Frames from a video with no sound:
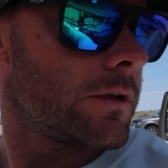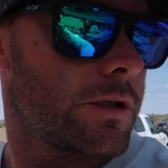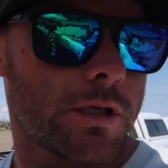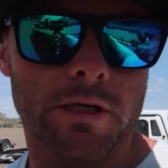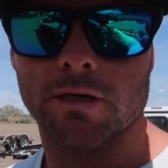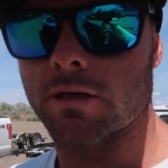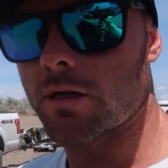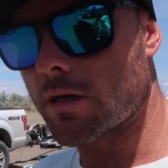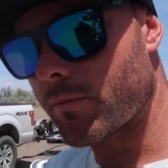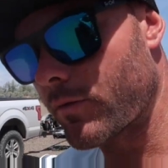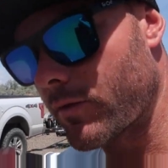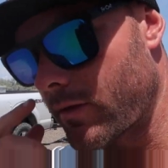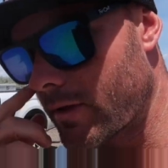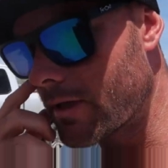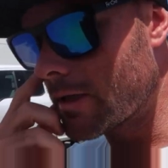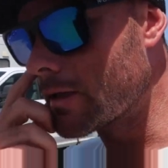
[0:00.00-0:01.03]
Check a couple
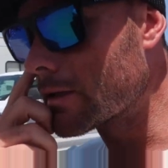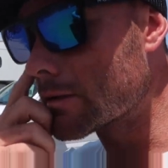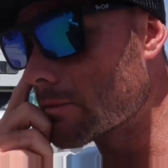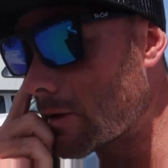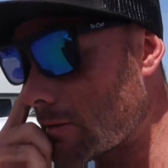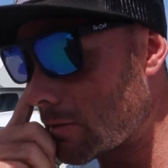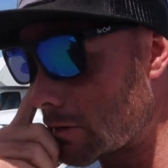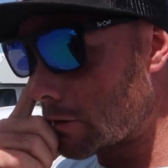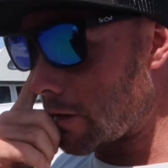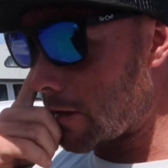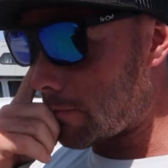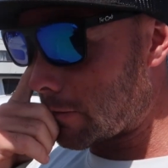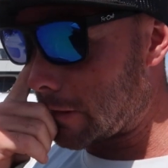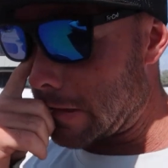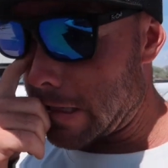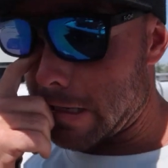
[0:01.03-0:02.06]
things, maybe
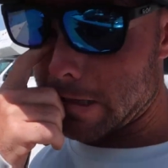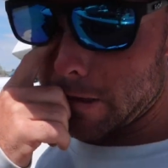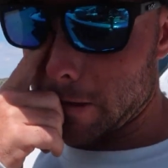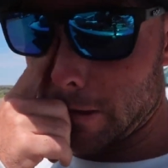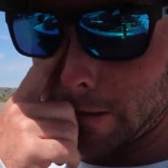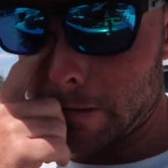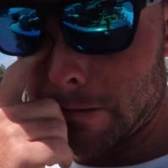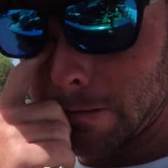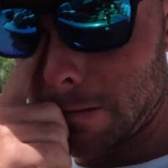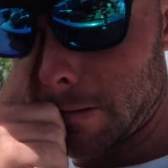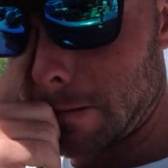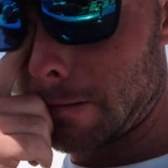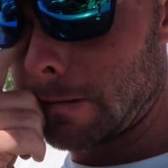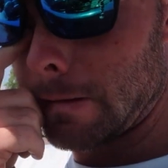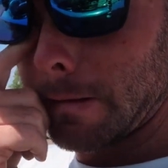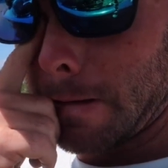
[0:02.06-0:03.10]
strap it down and
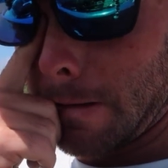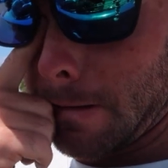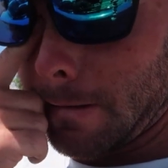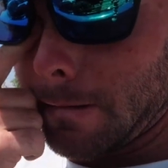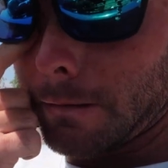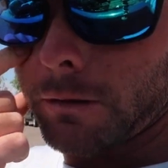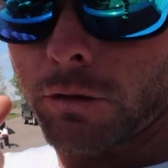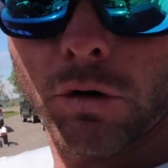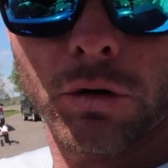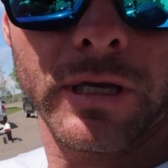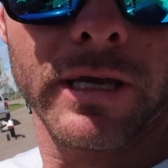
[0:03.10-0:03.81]
go